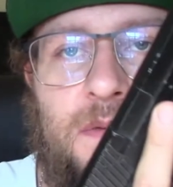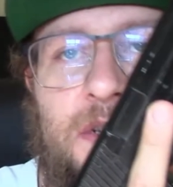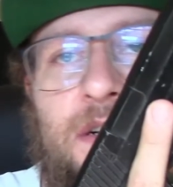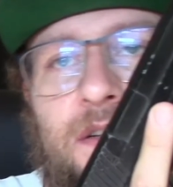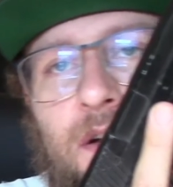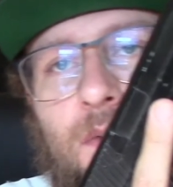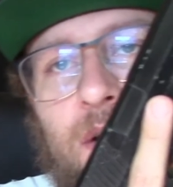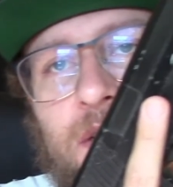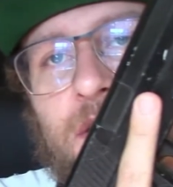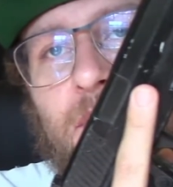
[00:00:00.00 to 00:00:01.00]
We still don't
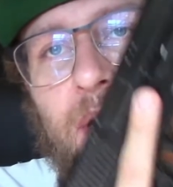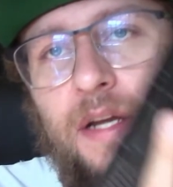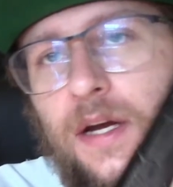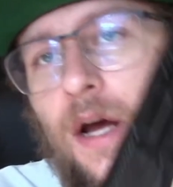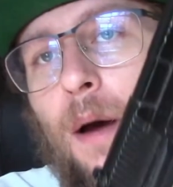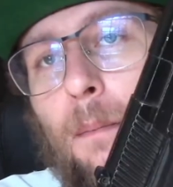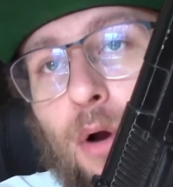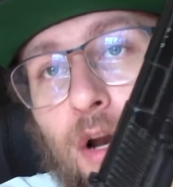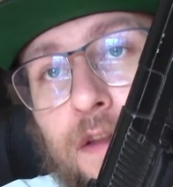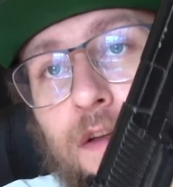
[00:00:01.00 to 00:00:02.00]
want to be
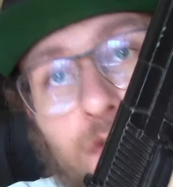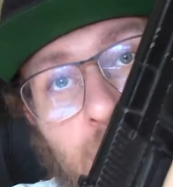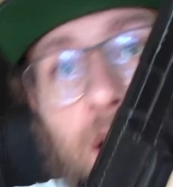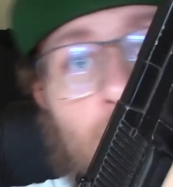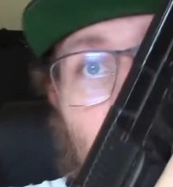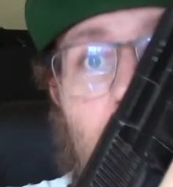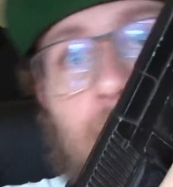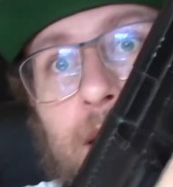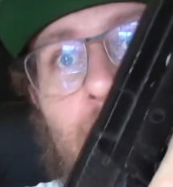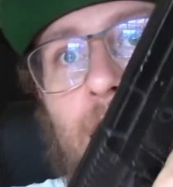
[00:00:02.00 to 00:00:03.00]
pulling the trigger
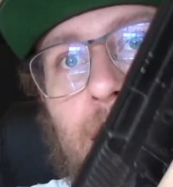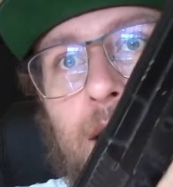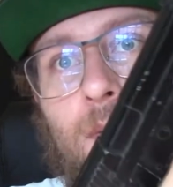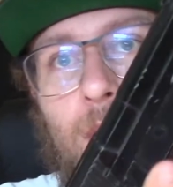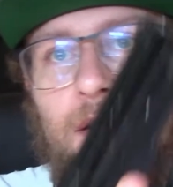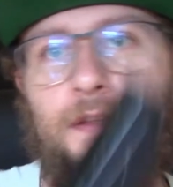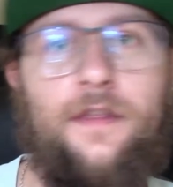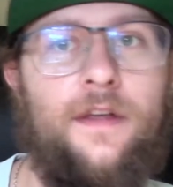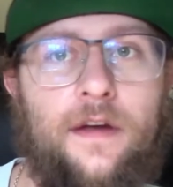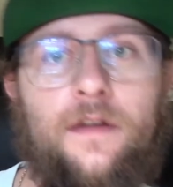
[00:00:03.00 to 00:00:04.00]
willy-nilly while the
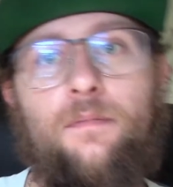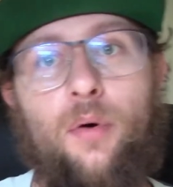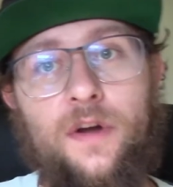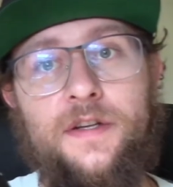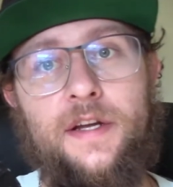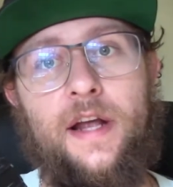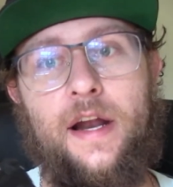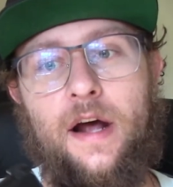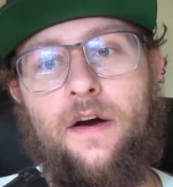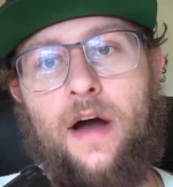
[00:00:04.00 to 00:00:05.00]
thing is pointed at
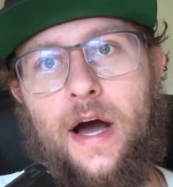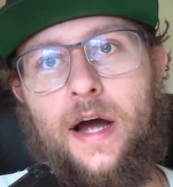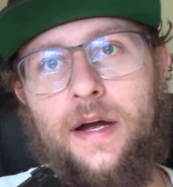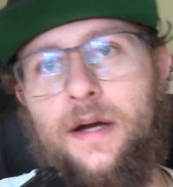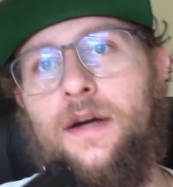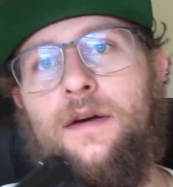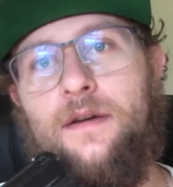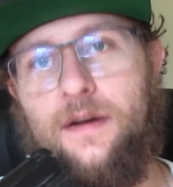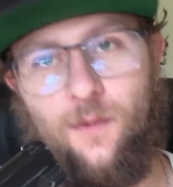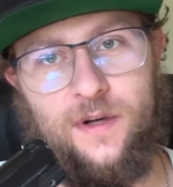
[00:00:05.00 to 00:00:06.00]
our eye.
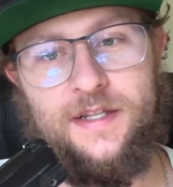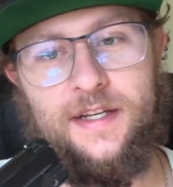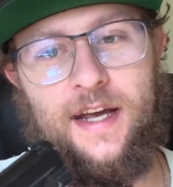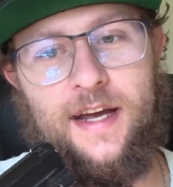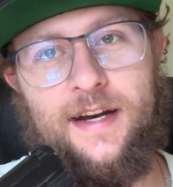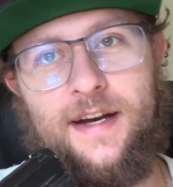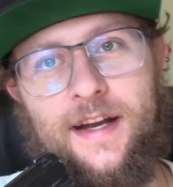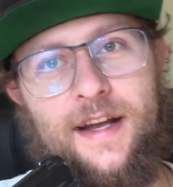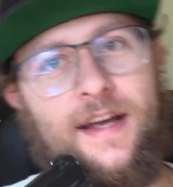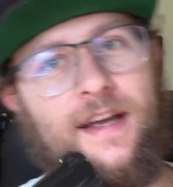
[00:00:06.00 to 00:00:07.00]
Once again,
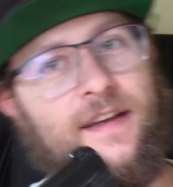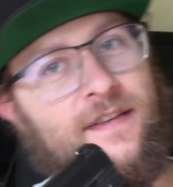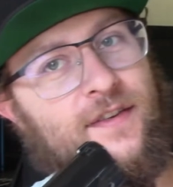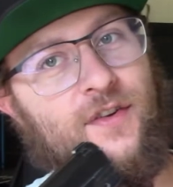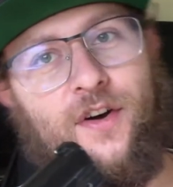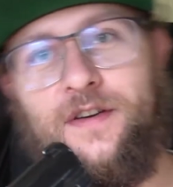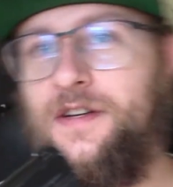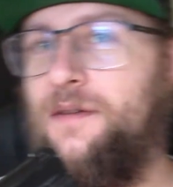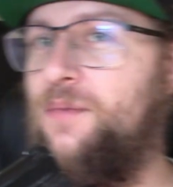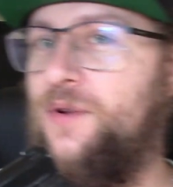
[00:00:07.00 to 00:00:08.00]
it is not
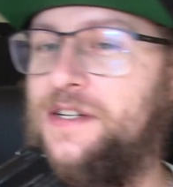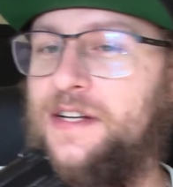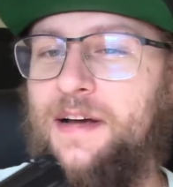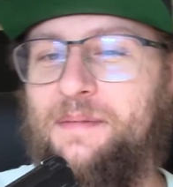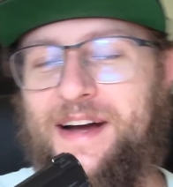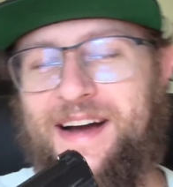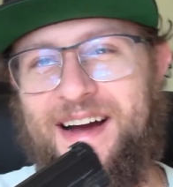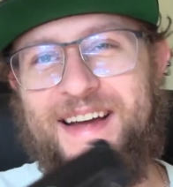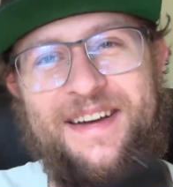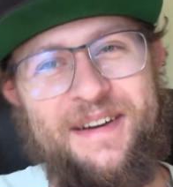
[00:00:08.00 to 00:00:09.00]
pointed at my
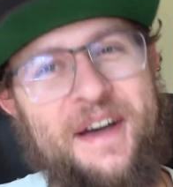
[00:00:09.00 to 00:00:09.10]
eye.